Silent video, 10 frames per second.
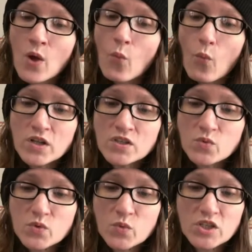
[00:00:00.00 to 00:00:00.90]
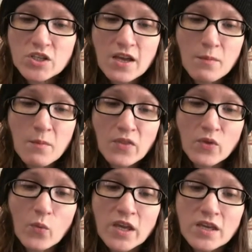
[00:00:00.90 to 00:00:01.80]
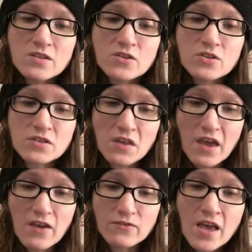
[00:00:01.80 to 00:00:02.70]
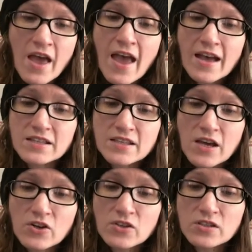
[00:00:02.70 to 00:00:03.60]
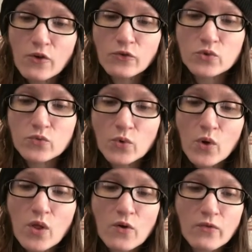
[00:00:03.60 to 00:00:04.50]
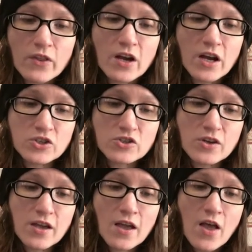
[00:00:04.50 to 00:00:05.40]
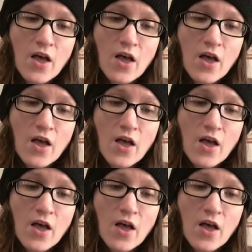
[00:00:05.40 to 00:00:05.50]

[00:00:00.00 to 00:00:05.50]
Once was when she had made the Winkies her slaves, and set herself to rule over their country.